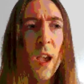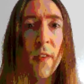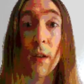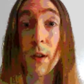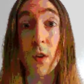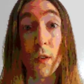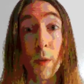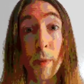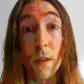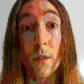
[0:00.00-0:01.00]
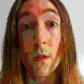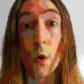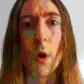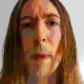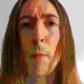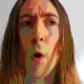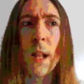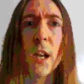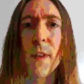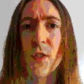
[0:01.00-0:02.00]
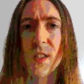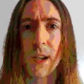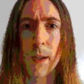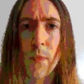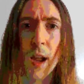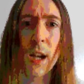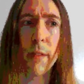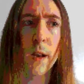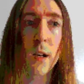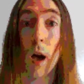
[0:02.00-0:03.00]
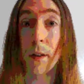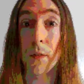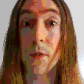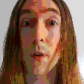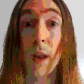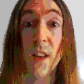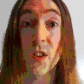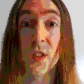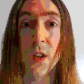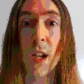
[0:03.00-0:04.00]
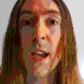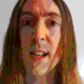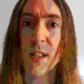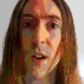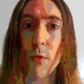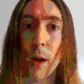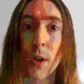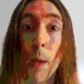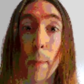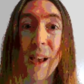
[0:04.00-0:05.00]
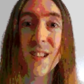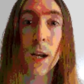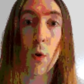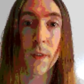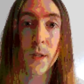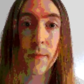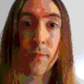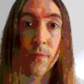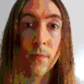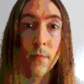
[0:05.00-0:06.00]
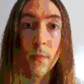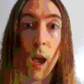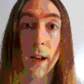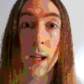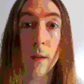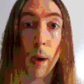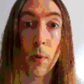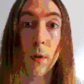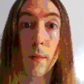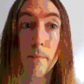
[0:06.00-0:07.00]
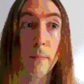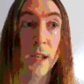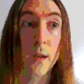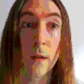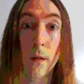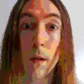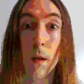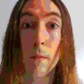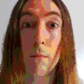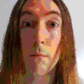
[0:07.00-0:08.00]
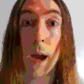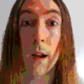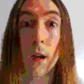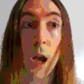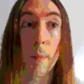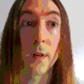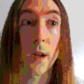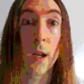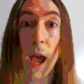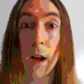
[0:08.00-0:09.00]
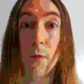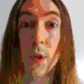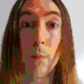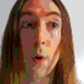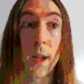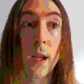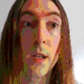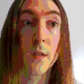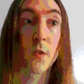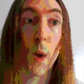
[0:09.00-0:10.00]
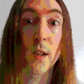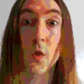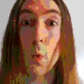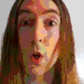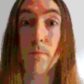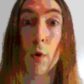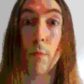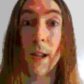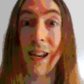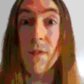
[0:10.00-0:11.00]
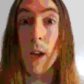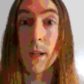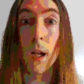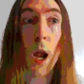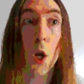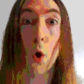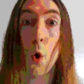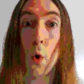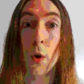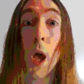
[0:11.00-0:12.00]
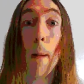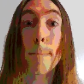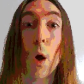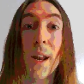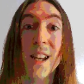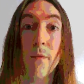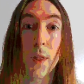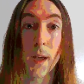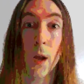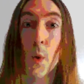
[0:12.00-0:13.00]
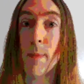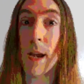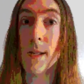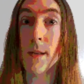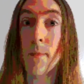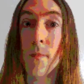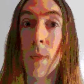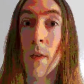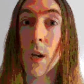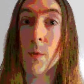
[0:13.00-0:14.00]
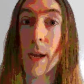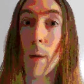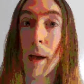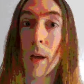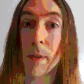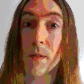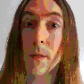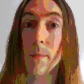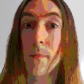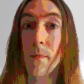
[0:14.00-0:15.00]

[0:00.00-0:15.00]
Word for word: And there are solitary bees, who are a bit more individualistic, and live in gardens and hedges and nest underground, but basically all of us. Honey, bumble, mason, miner, carpenter, hairy-footed morning, sweat, squash, blueberry, leafcutter, longhorn pollinate everything, which means that as we go about our business,